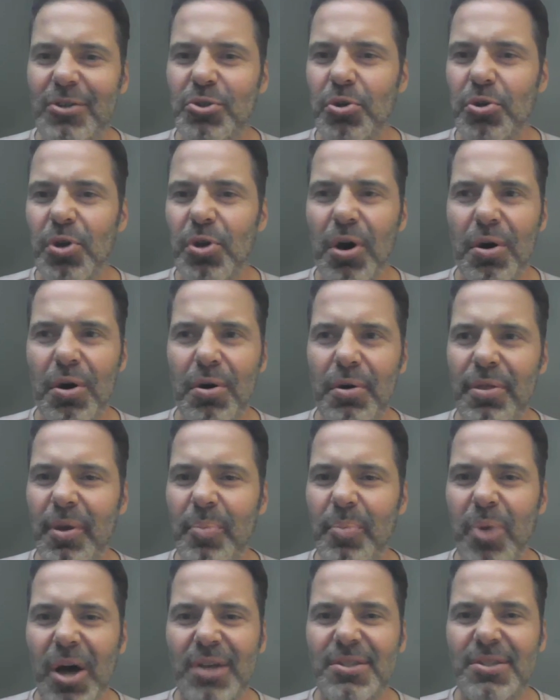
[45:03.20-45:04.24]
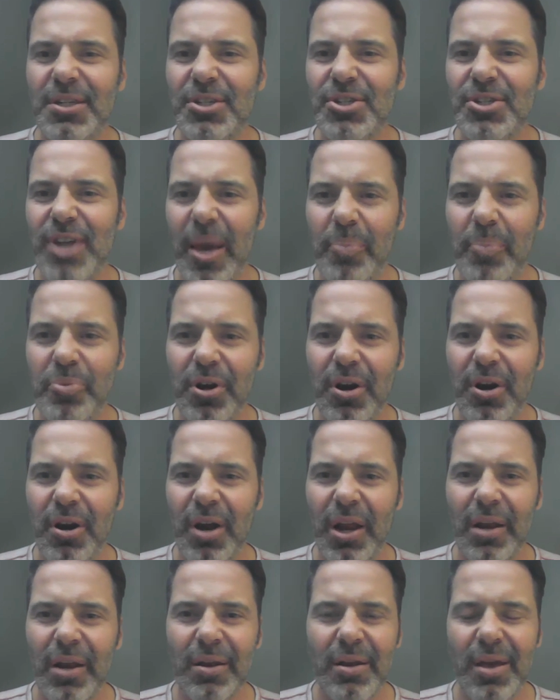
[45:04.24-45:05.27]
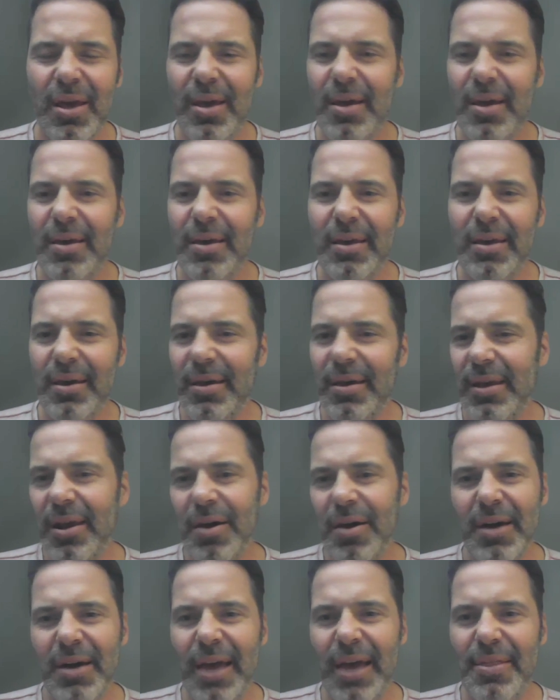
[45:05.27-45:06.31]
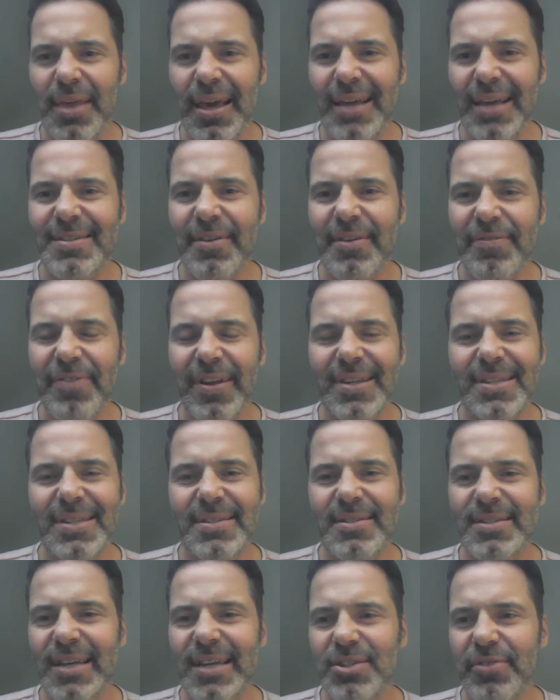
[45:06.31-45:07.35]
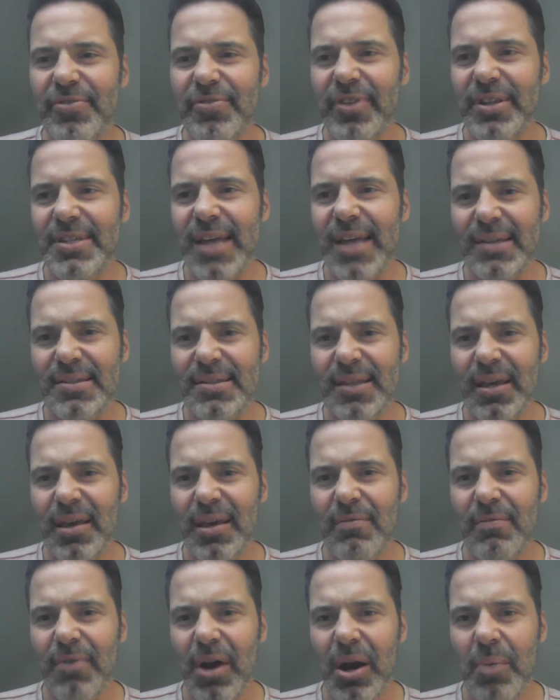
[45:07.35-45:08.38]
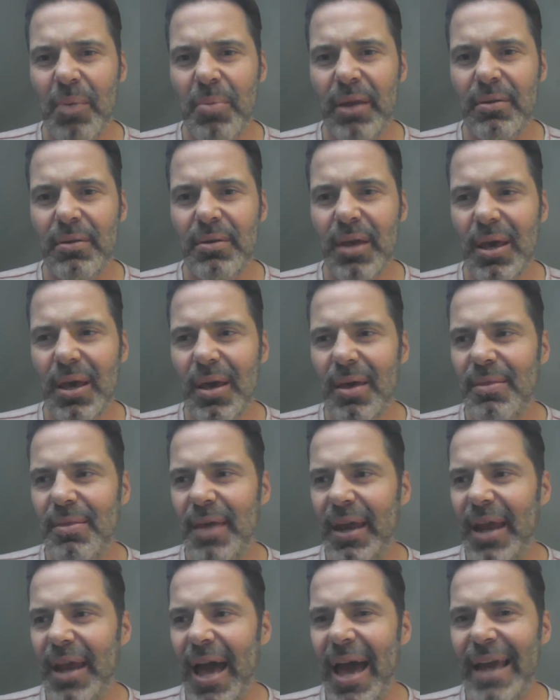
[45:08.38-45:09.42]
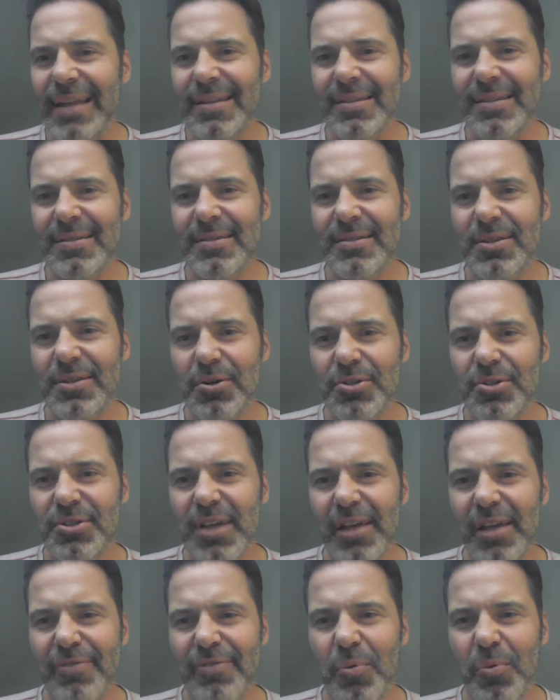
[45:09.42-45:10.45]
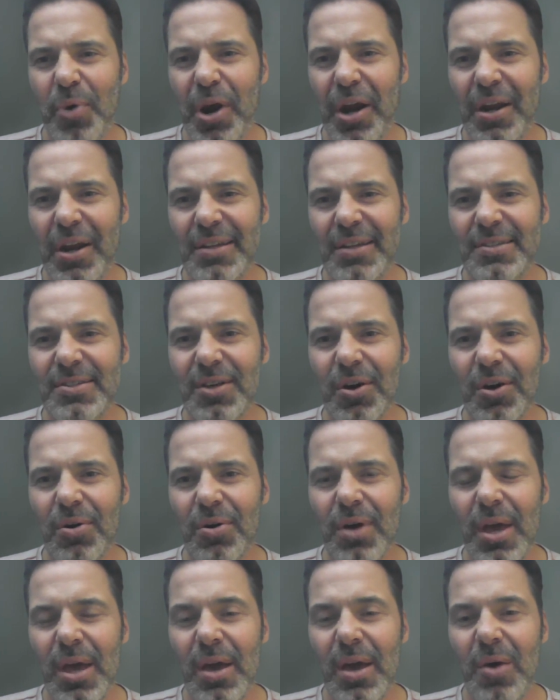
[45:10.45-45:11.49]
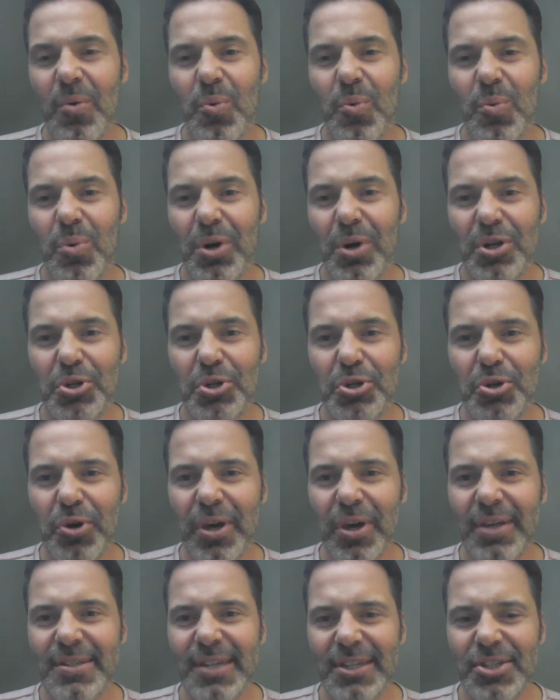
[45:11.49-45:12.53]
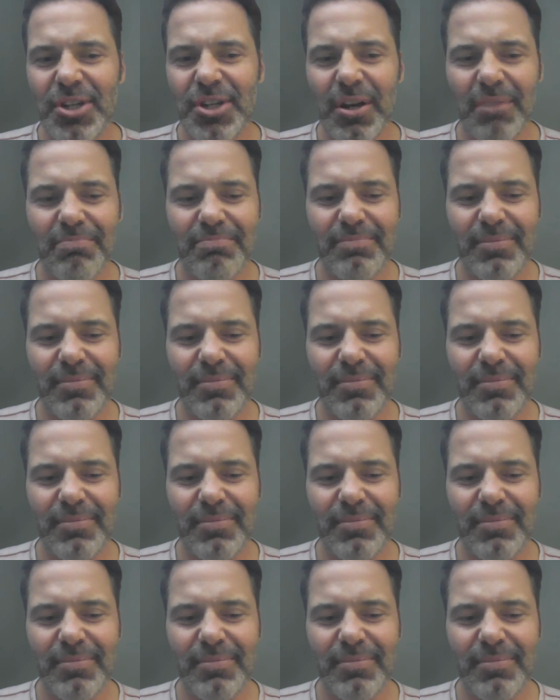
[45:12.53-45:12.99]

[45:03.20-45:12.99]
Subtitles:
to know the Boston chapter, and I think it's such a fantastic environment that heightens your self-awareness. So what you're doing, such a